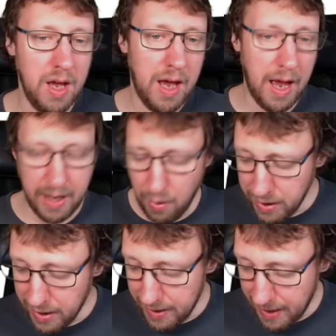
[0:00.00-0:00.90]
And now we
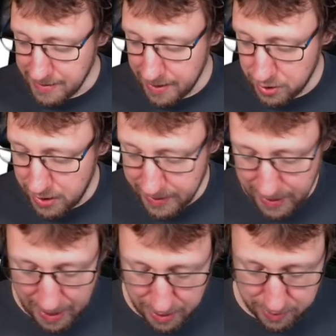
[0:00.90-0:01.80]
can essentially
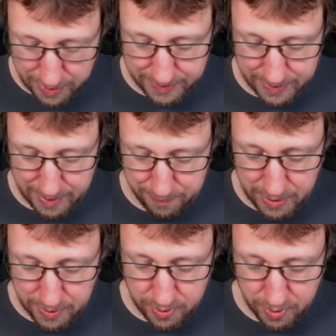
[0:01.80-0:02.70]
calculate the
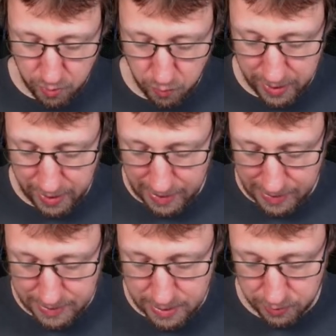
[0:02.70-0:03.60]
limit when
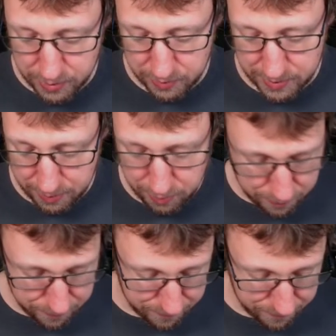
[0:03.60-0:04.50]
R goes to 0.